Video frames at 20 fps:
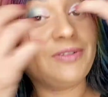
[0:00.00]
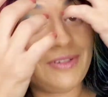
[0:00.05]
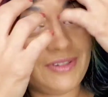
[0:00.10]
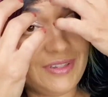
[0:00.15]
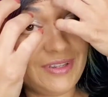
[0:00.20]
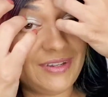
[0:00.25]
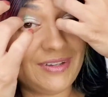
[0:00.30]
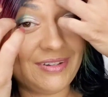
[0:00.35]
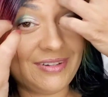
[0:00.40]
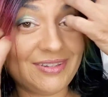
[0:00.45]

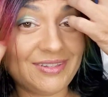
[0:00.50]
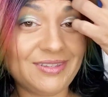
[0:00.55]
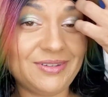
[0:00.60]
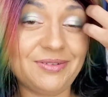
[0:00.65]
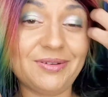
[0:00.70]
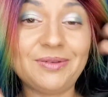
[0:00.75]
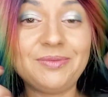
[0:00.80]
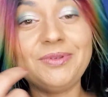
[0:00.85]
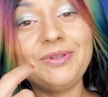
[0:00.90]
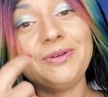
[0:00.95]
second to see what
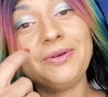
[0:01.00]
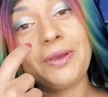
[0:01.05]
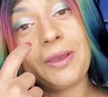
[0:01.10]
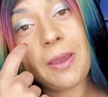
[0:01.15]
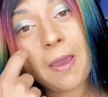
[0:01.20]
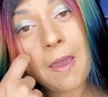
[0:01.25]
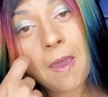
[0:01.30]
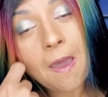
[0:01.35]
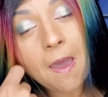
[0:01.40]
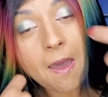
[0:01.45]
I'm doing.
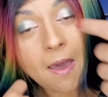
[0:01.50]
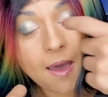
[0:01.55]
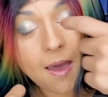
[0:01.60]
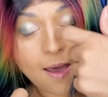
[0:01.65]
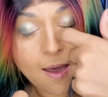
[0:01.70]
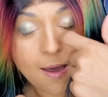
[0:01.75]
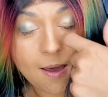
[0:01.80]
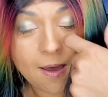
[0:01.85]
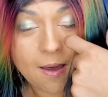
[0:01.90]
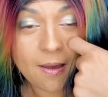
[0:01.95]

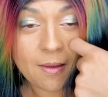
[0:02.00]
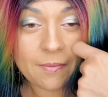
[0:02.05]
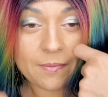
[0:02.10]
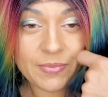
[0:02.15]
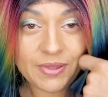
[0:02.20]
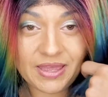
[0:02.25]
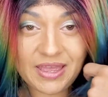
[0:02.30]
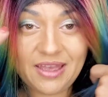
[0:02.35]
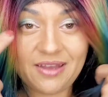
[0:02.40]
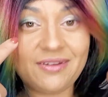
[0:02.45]

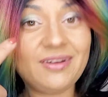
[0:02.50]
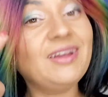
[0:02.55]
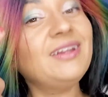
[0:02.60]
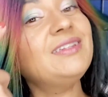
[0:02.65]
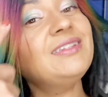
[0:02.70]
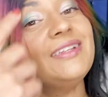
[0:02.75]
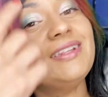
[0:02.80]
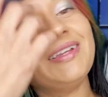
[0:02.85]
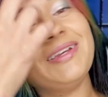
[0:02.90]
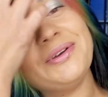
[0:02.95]
But how not
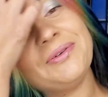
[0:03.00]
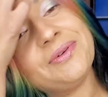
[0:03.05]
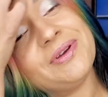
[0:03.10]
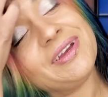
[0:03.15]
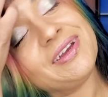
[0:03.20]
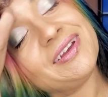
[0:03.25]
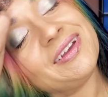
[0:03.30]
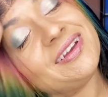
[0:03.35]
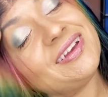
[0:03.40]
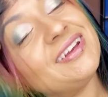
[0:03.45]
to lay a
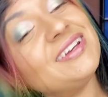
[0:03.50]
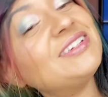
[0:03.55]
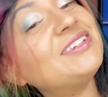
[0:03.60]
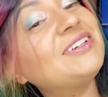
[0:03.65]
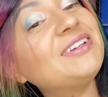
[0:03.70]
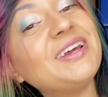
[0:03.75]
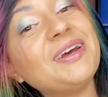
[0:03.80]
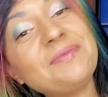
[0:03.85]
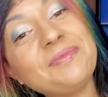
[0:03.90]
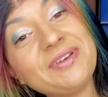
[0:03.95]
wig. Should
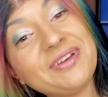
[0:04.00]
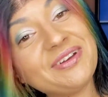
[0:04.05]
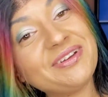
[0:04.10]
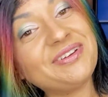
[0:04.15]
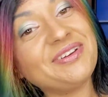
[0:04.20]
not be on your